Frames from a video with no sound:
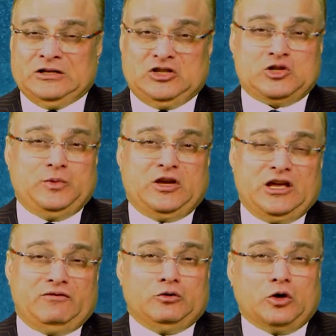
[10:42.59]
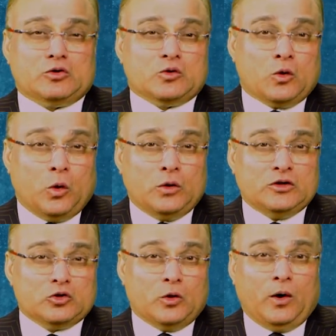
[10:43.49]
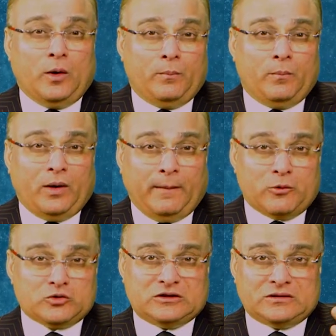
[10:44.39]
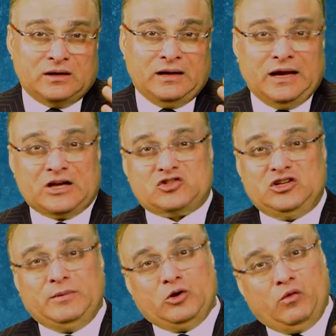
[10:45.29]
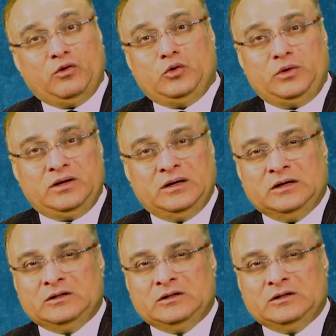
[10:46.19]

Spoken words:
Just be careful not to go into opposite extreme and overdo it.